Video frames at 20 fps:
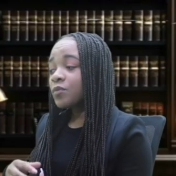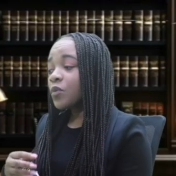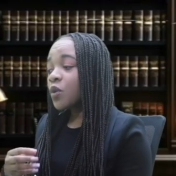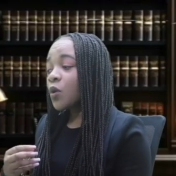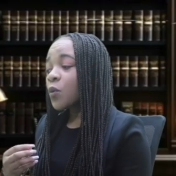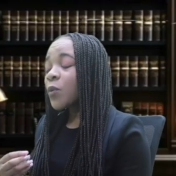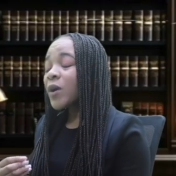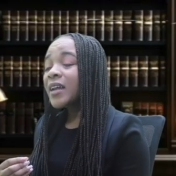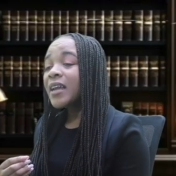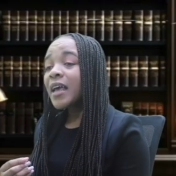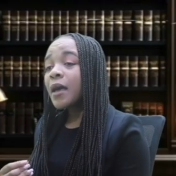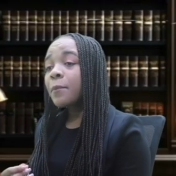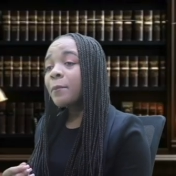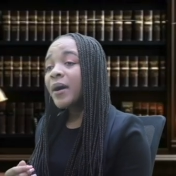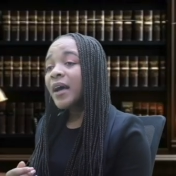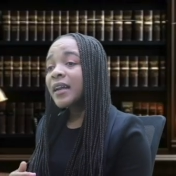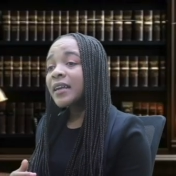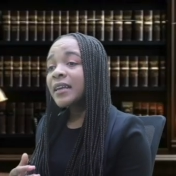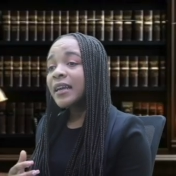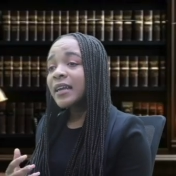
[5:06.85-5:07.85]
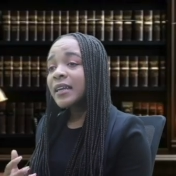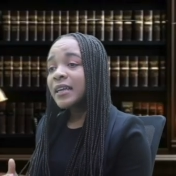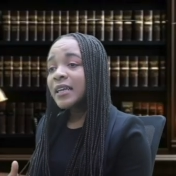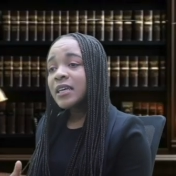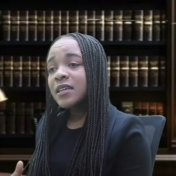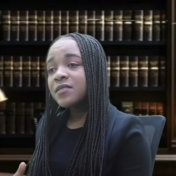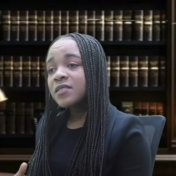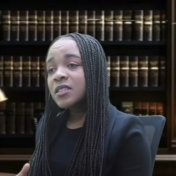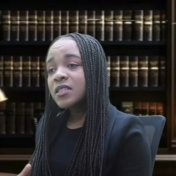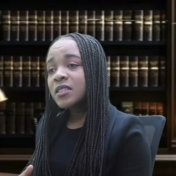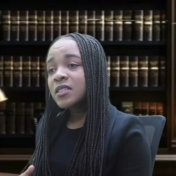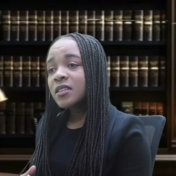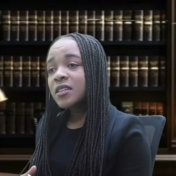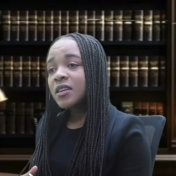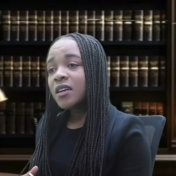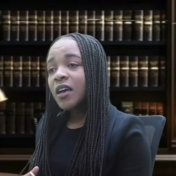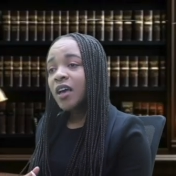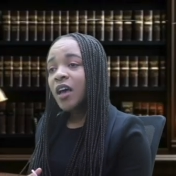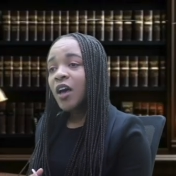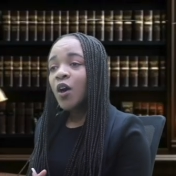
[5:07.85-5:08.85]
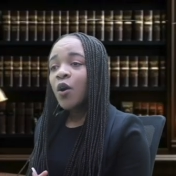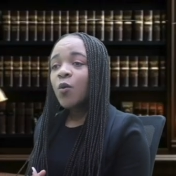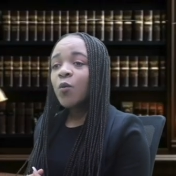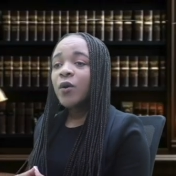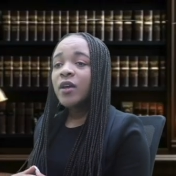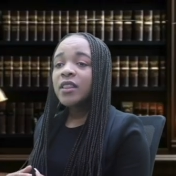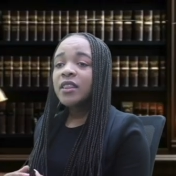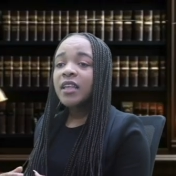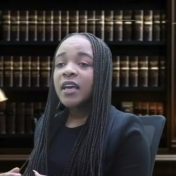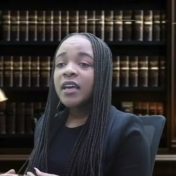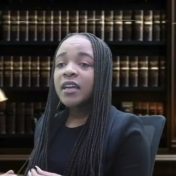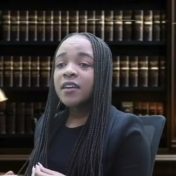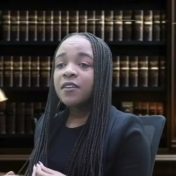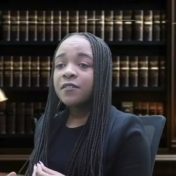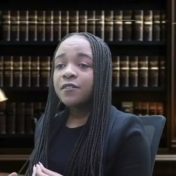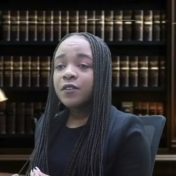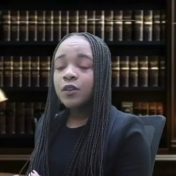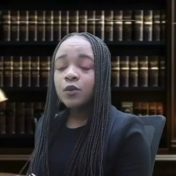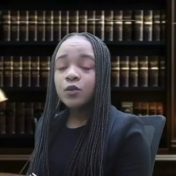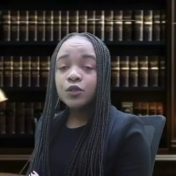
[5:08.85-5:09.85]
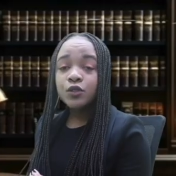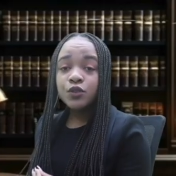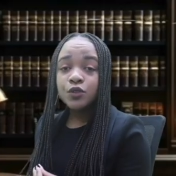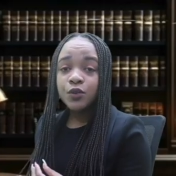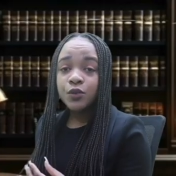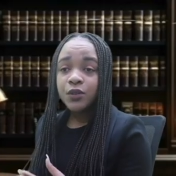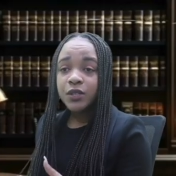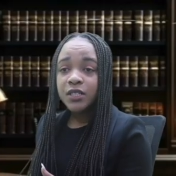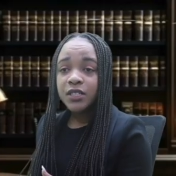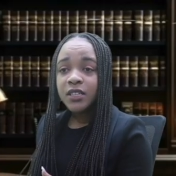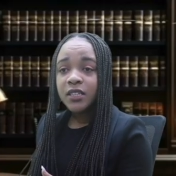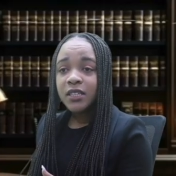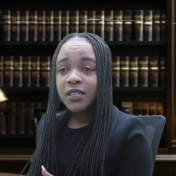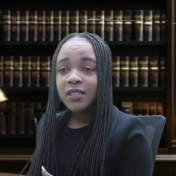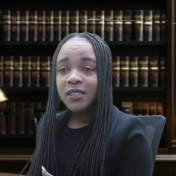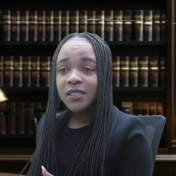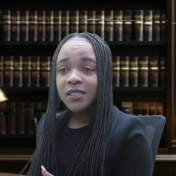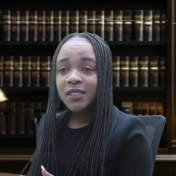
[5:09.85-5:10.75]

When a partner leaves, when they refuse to return,